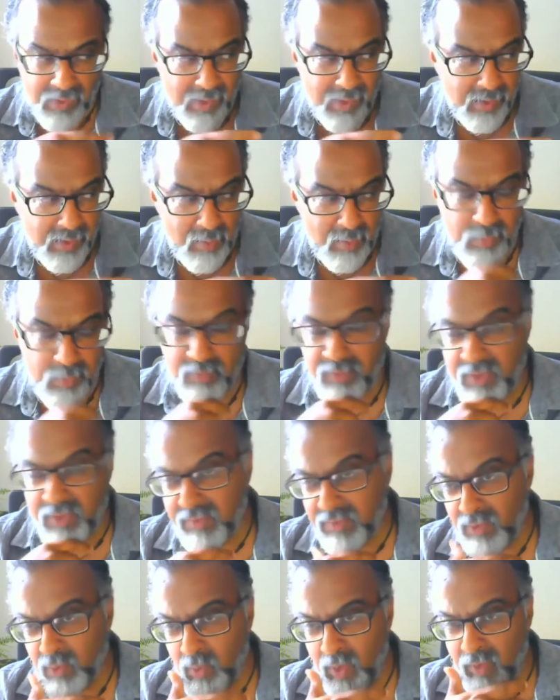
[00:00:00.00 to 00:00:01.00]
like a couple of
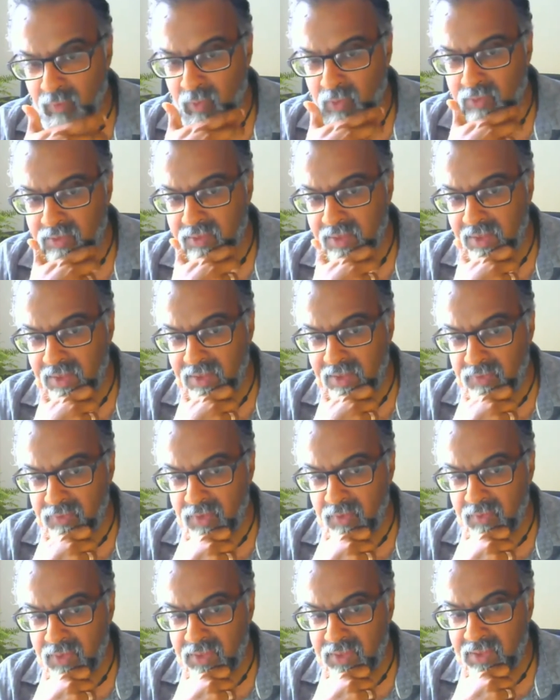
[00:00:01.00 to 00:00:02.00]
days ago, I watched the
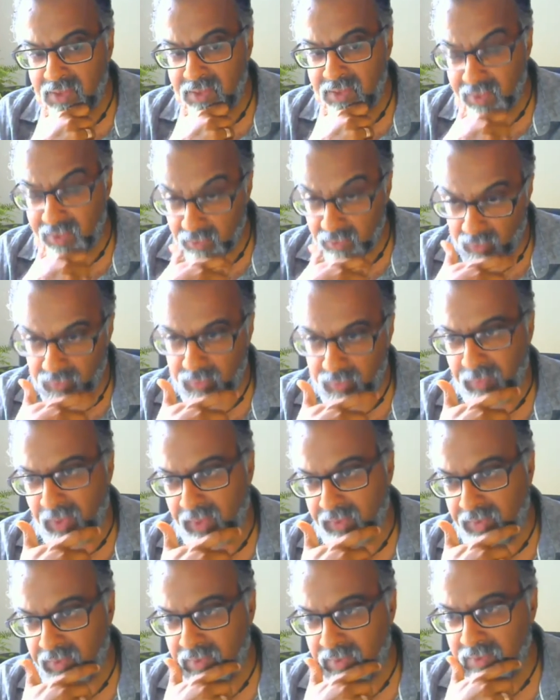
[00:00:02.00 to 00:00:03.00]
interview with the leader of the
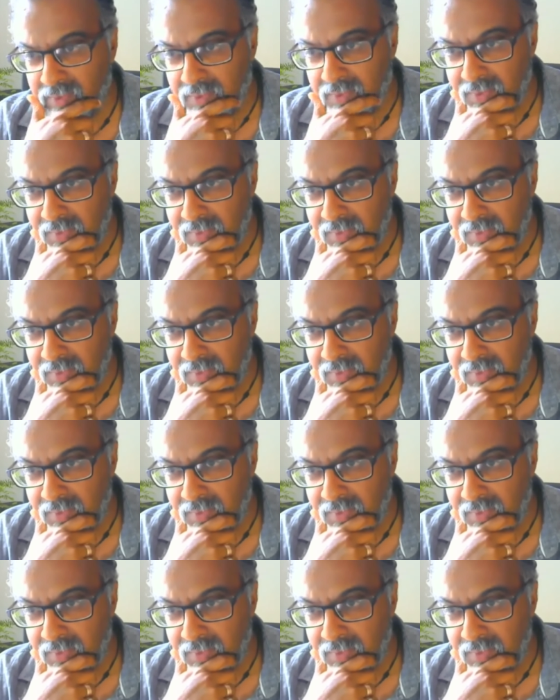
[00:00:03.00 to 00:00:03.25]
party,